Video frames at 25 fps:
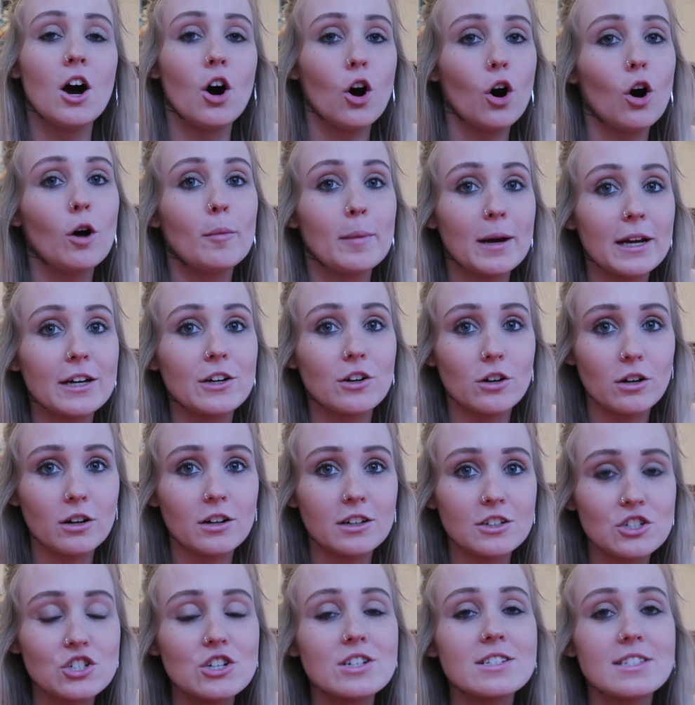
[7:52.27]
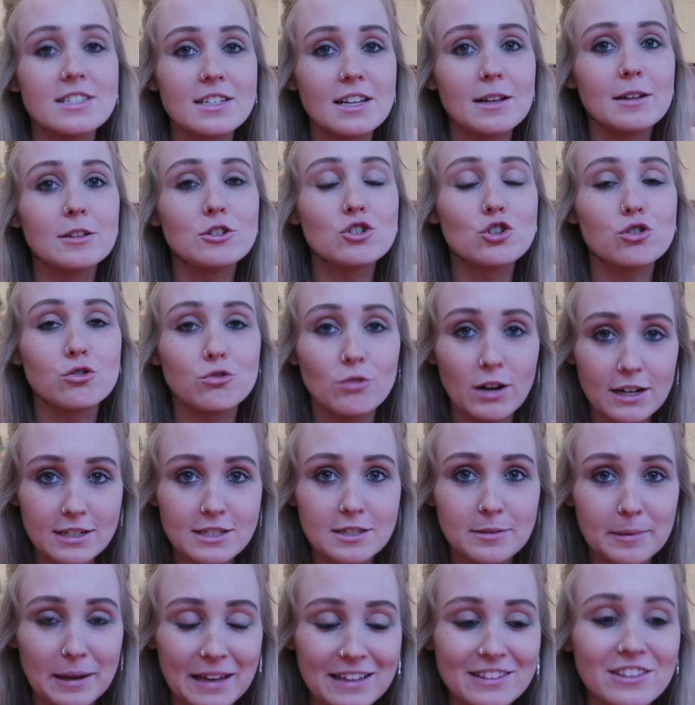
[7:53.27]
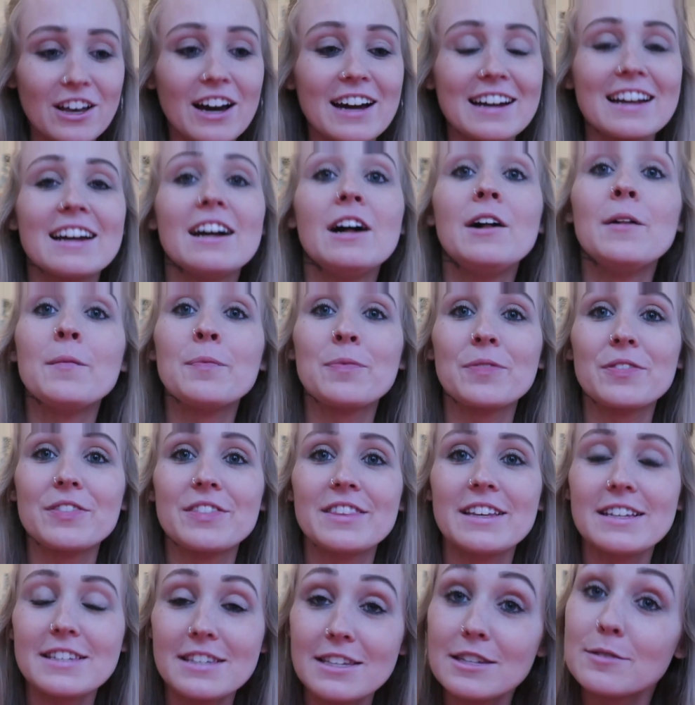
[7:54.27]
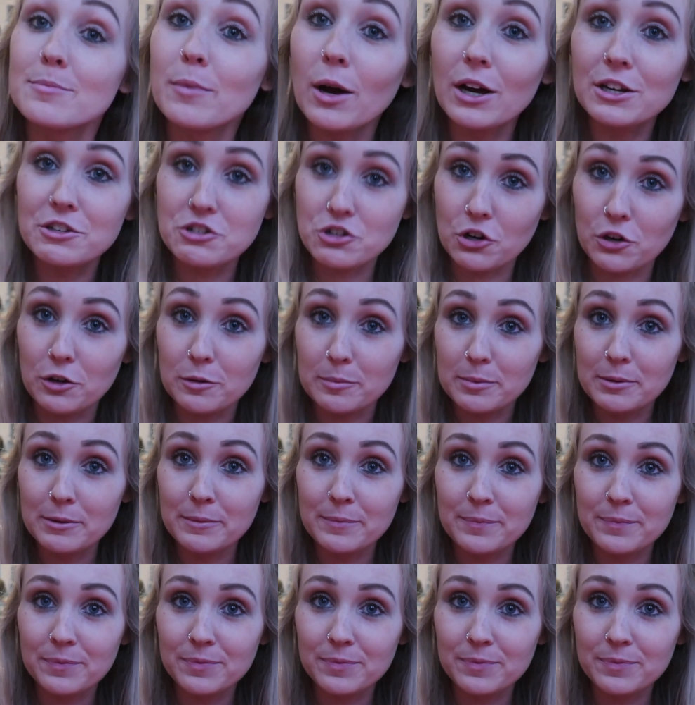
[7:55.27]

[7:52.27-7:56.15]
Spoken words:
Oh my God, just trust me. Like, this is my job.